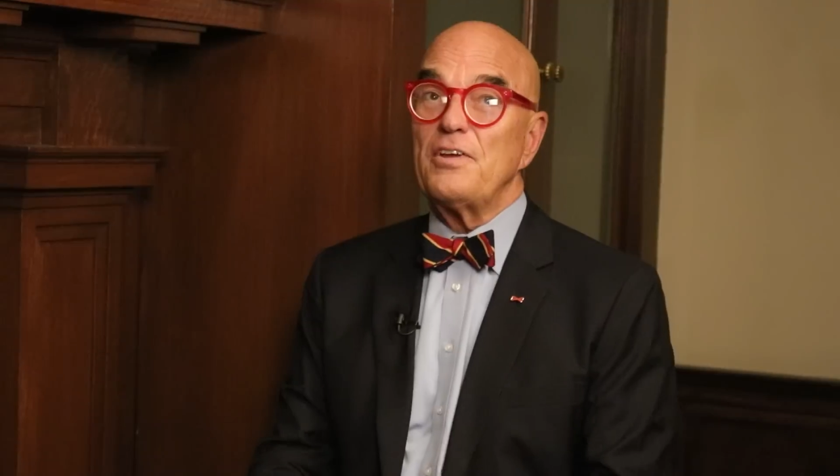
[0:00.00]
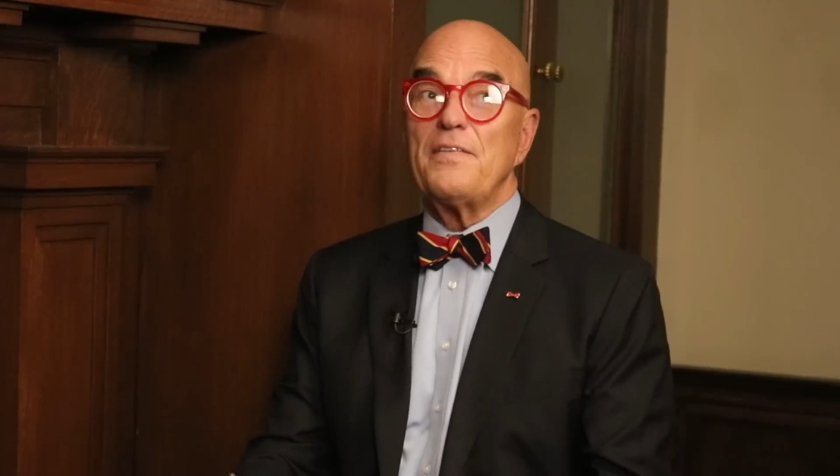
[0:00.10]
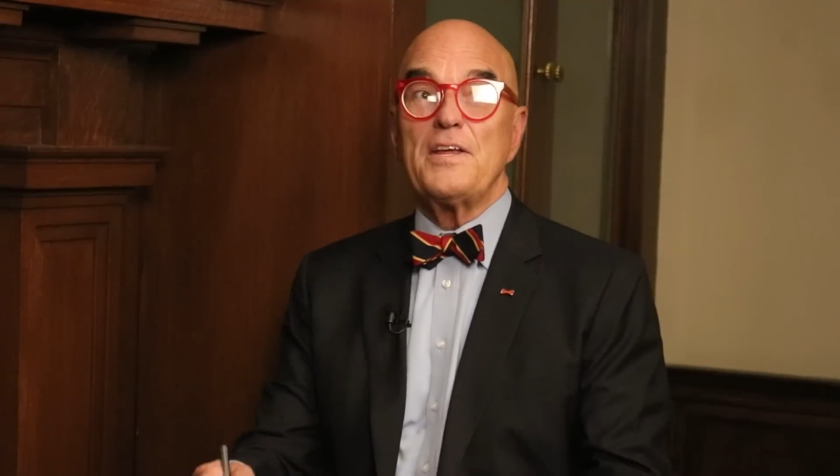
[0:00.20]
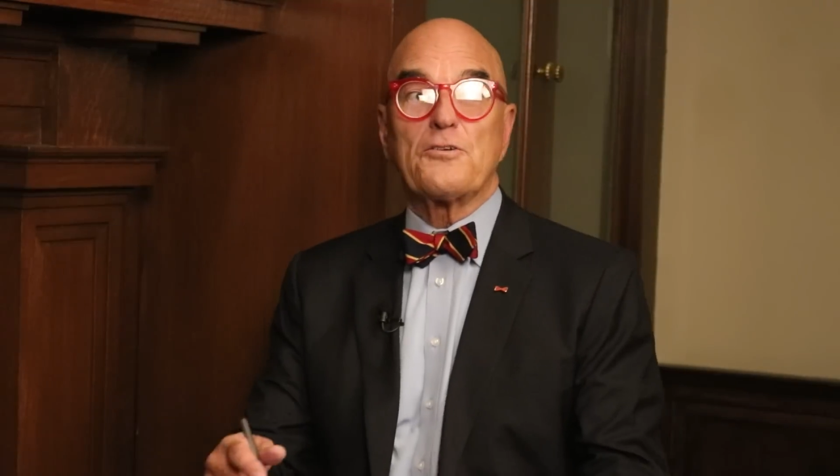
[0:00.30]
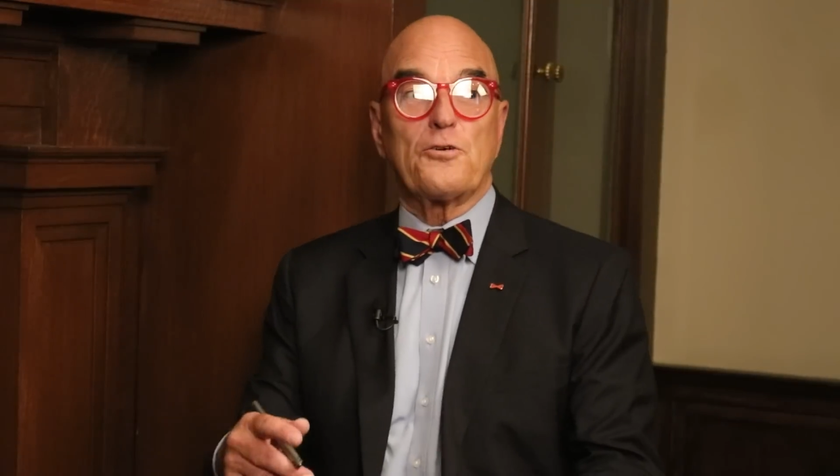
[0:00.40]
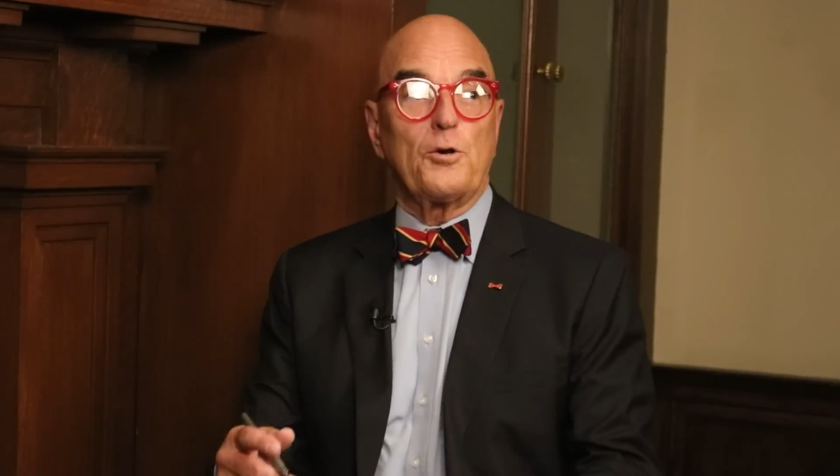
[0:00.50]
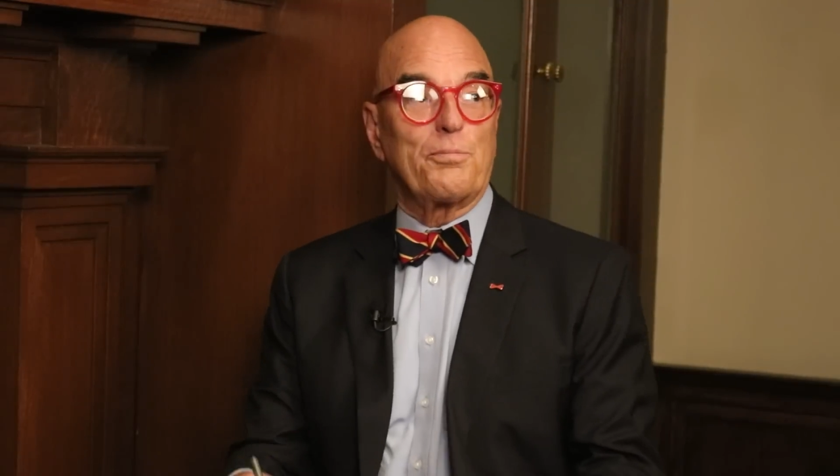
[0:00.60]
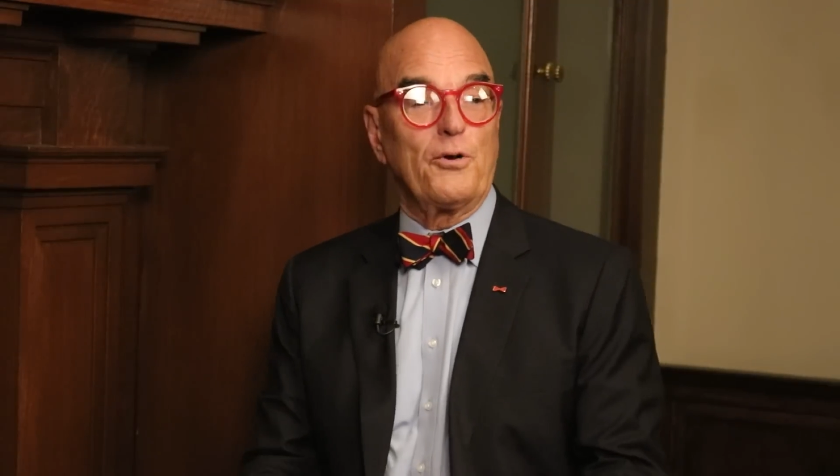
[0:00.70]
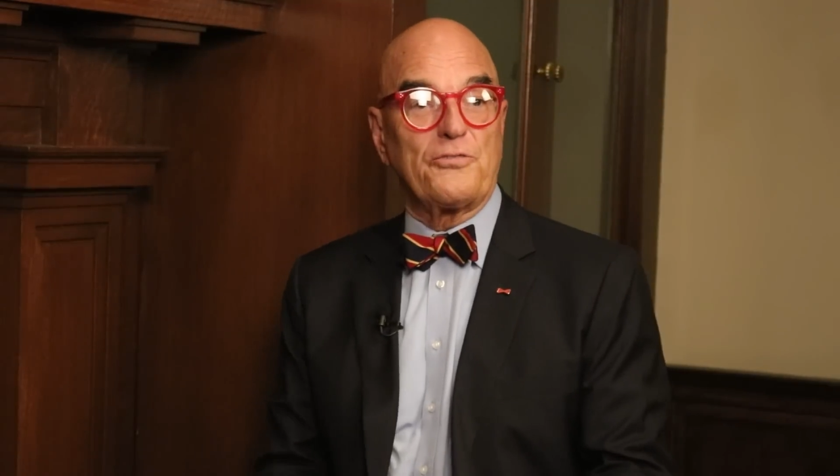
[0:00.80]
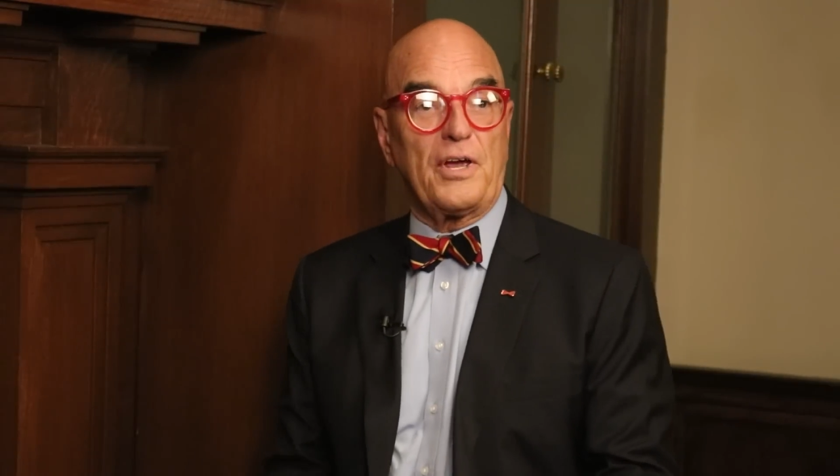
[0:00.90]
see the internal
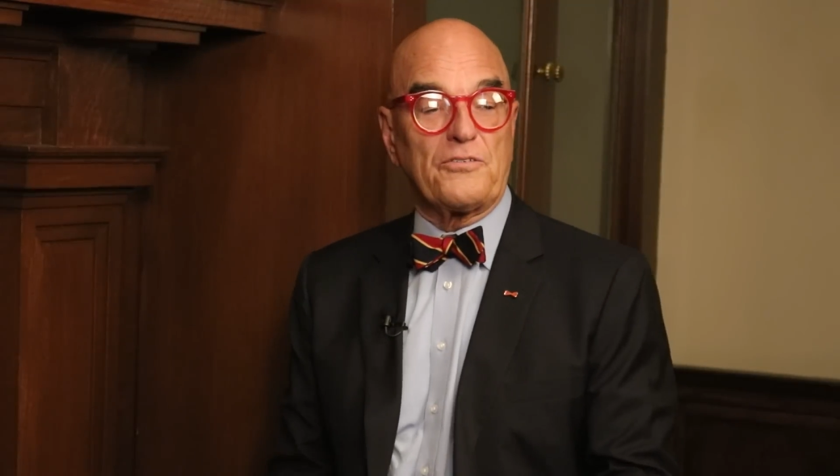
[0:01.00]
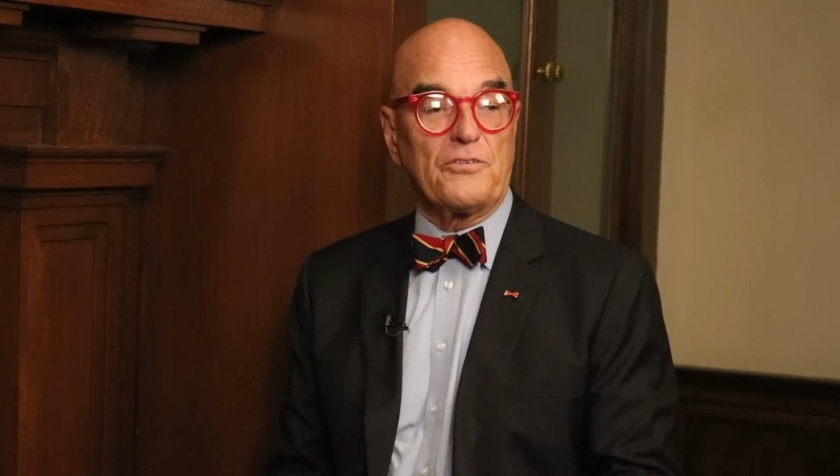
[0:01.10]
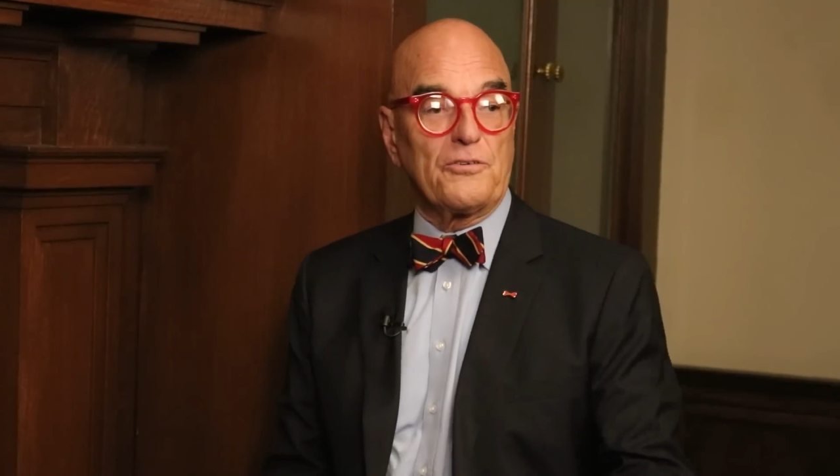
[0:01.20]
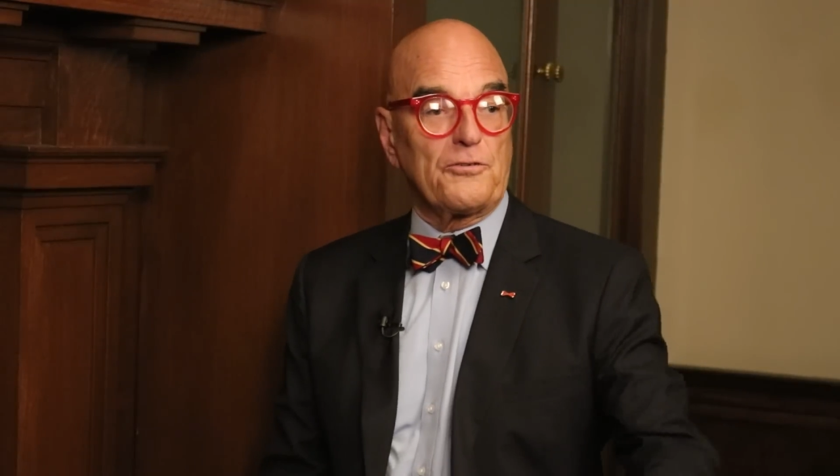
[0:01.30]
processes.